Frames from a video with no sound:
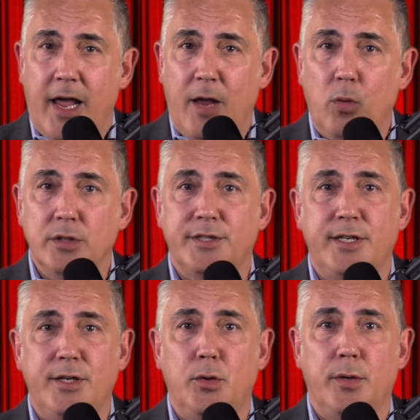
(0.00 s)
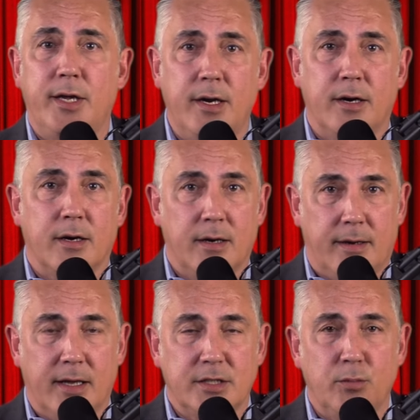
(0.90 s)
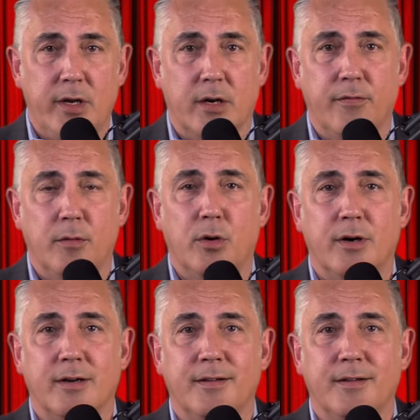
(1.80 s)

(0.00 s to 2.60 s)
And we'll see you here next week for more